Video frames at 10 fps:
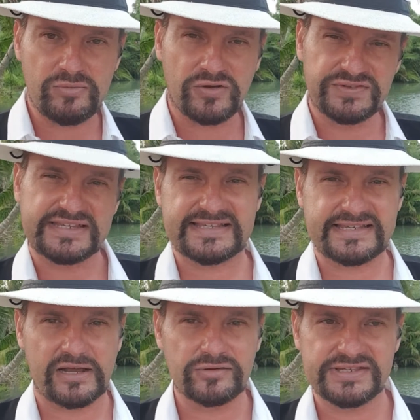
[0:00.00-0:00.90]
of the
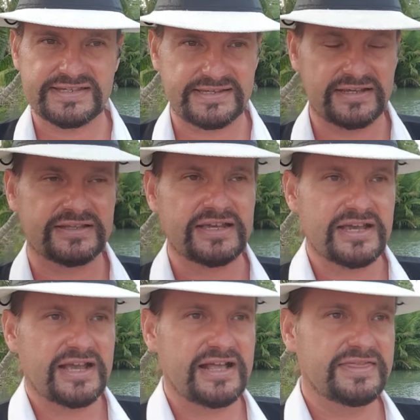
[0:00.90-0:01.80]
sunset,
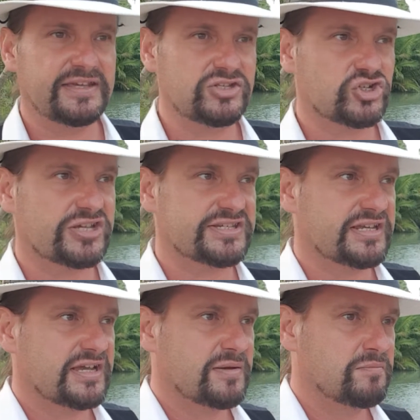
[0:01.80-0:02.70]
and then just
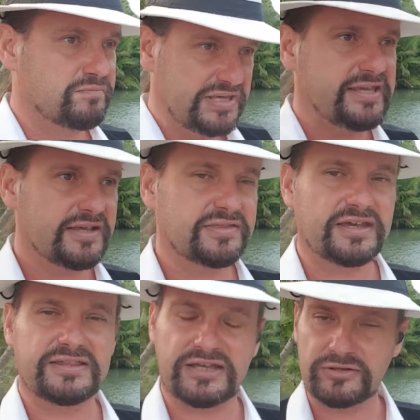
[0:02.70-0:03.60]
being
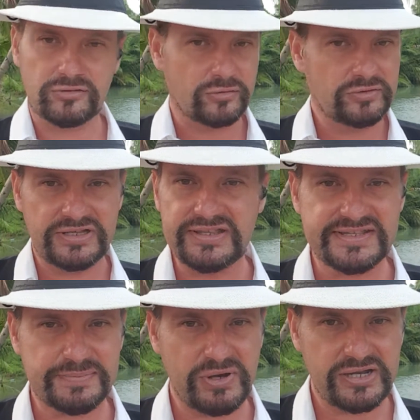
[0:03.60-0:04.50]
there, they are not only
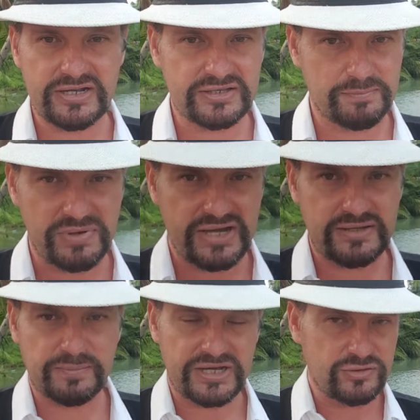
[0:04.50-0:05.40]
inspired by
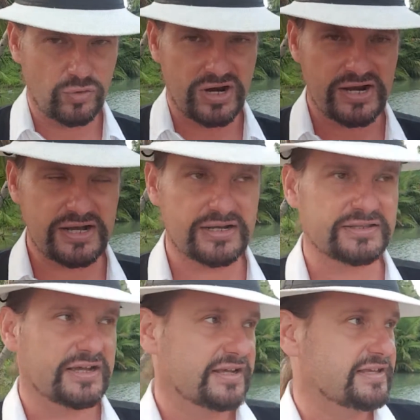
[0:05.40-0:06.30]
your art,
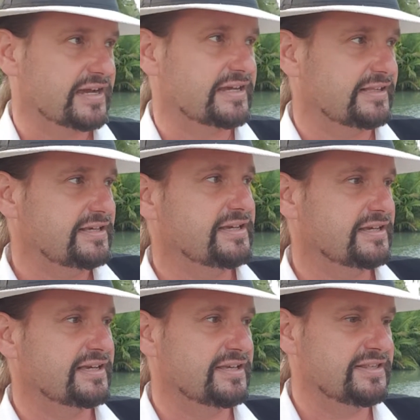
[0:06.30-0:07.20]
they are getting
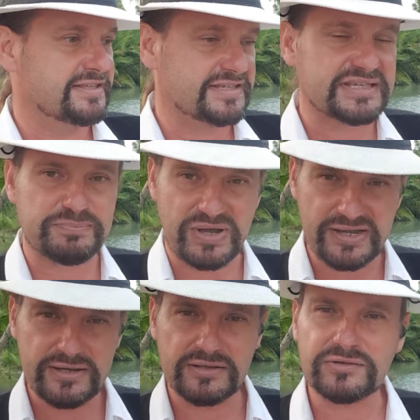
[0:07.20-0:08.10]

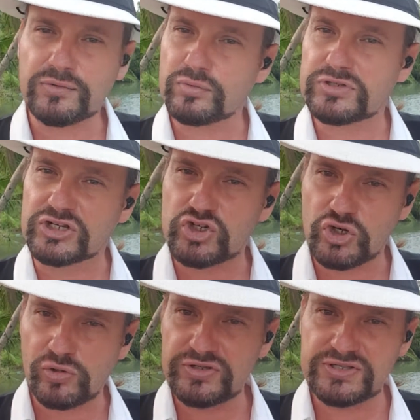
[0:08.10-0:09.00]
inspired through the
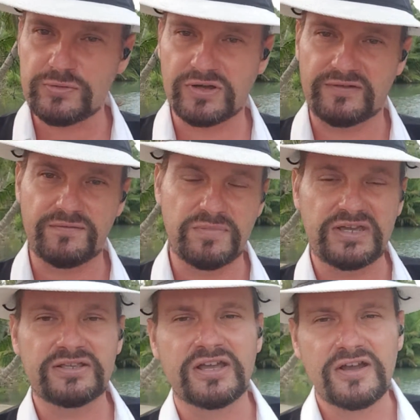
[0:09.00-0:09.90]
choice you have
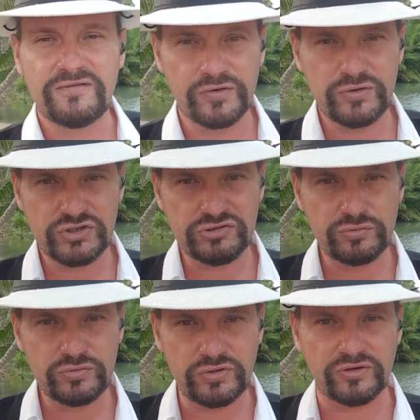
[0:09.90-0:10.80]
made for your
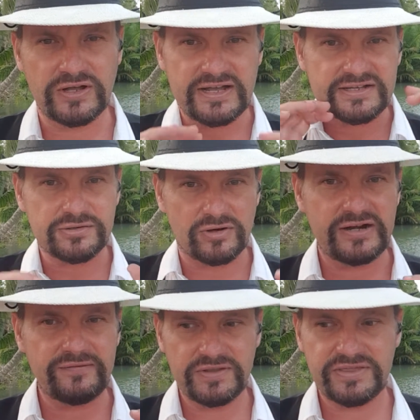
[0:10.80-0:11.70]
studio. So
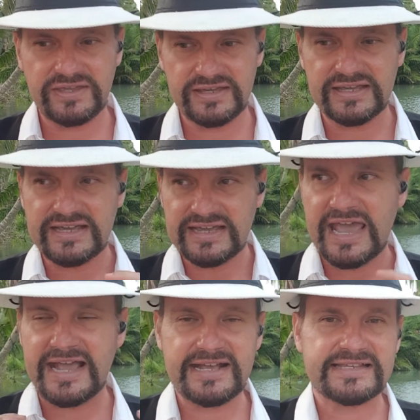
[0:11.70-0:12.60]
everything
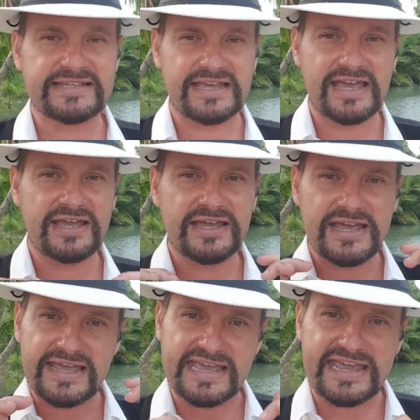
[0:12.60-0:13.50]
has an
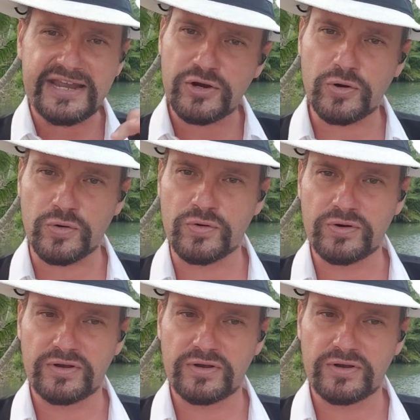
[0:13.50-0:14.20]
echo